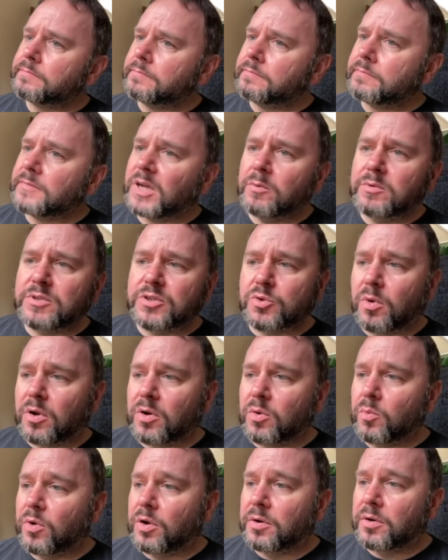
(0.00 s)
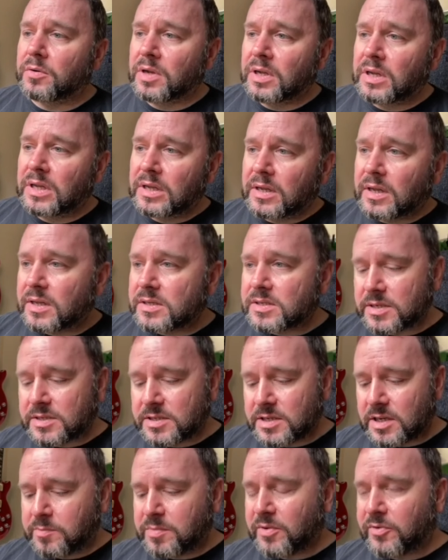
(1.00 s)
which is 1, 1. As I
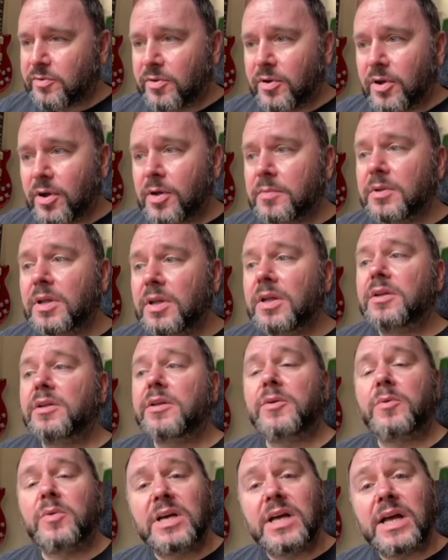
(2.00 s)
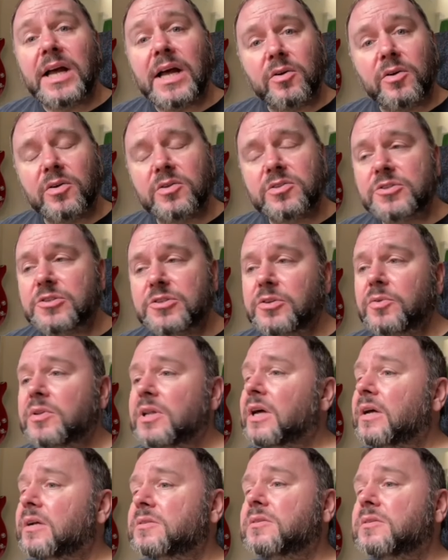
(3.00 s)
said before, you cannot do
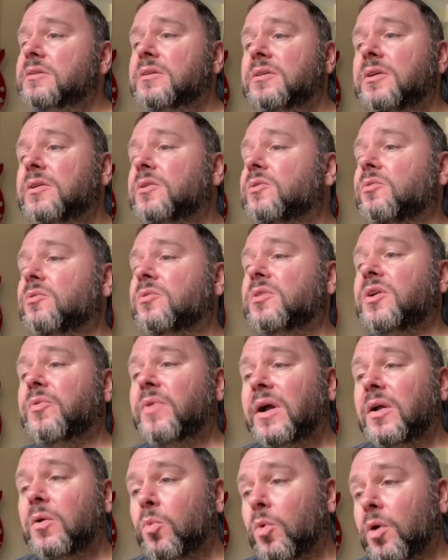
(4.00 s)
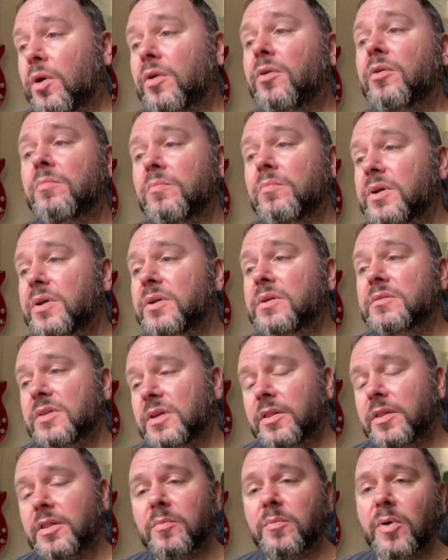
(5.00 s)
that. You can only write 1 number
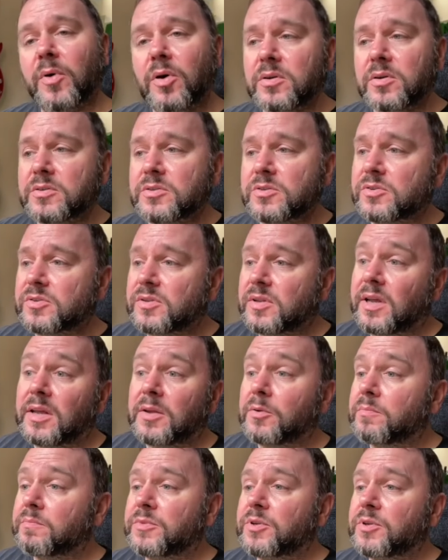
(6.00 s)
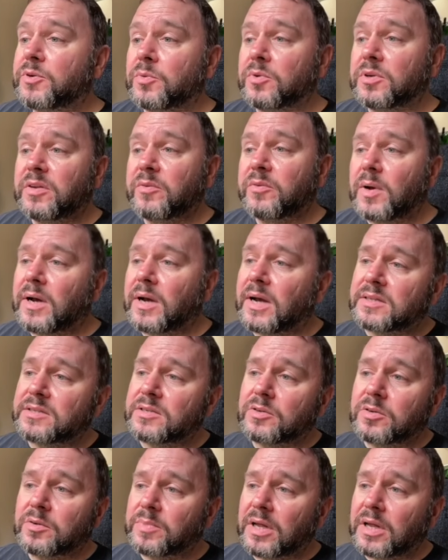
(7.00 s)
in the box, just like you would if you're adding up